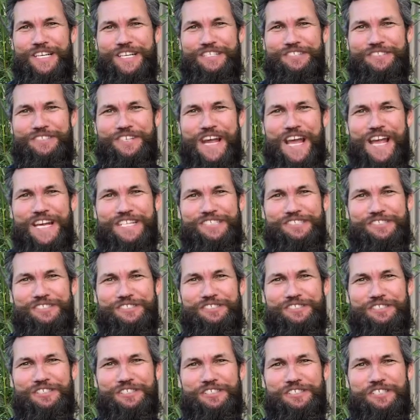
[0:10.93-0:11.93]

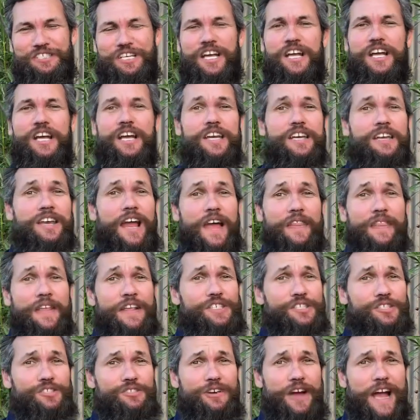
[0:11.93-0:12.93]
International Church. Not
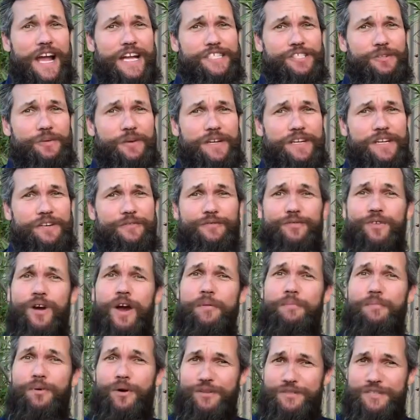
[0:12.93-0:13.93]
that you're graduating
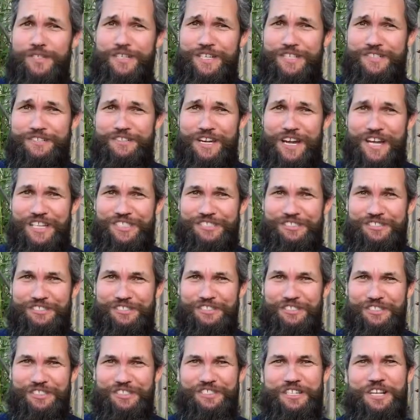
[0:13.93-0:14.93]
from Poznan International
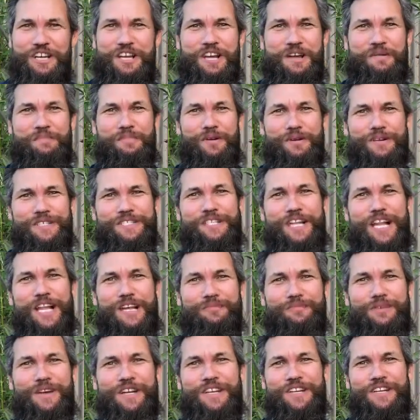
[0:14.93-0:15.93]
Church, but we're
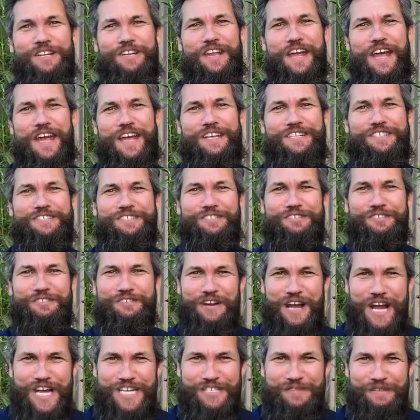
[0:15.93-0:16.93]
celebrating as you
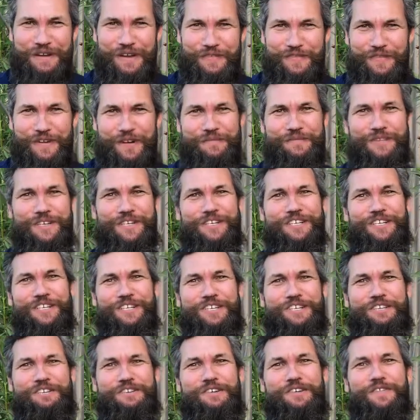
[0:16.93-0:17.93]
graduate from
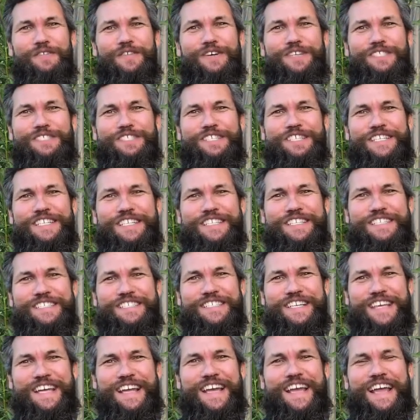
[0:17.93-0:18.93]
your
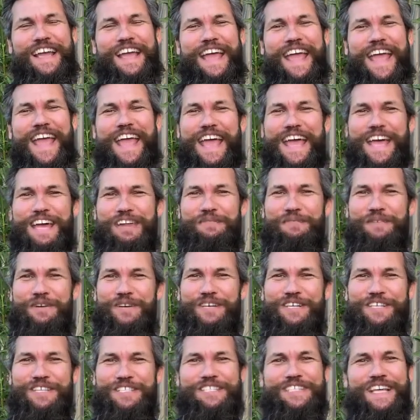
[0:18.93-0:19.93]
universities, and we
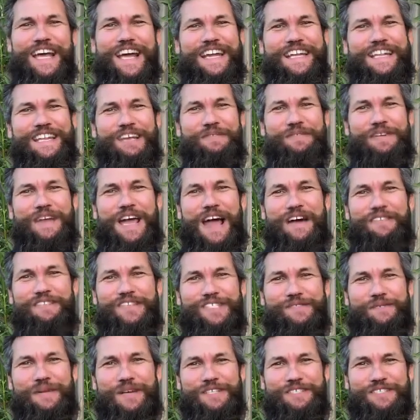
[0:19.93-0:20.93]
are excited that we have
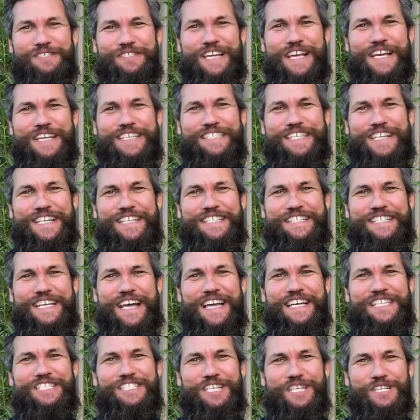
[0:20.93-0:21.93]
this special day set
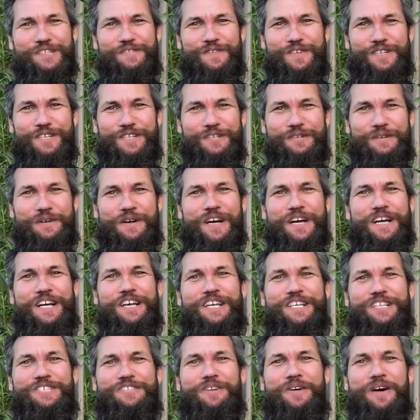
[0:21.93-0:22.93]
aside just for you.
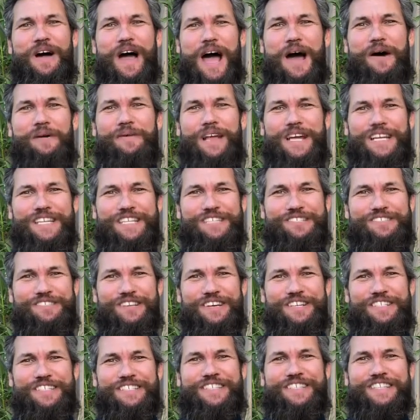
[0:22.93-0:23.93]
So I would like to
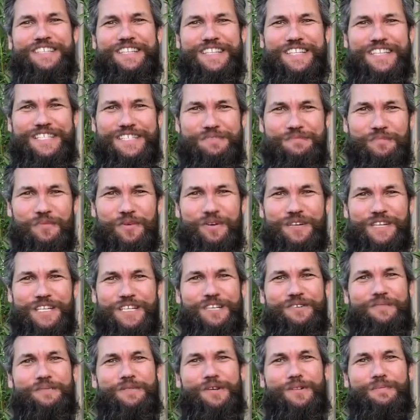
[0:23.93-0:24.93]
start this
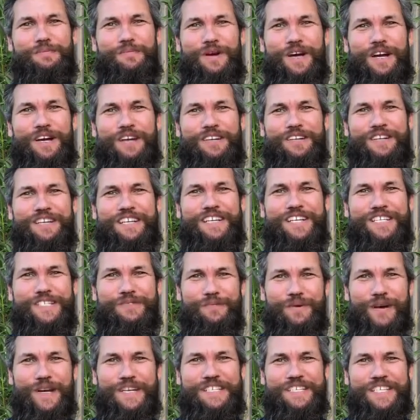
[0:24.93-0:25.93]
morning with prayer. Let's
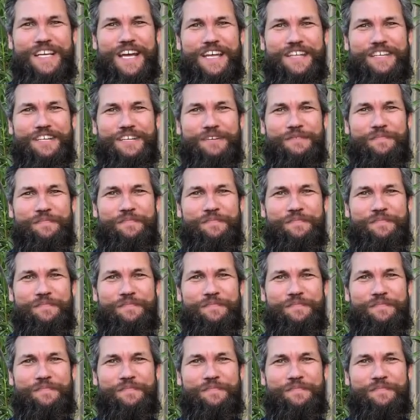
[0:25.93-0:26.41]
pray together.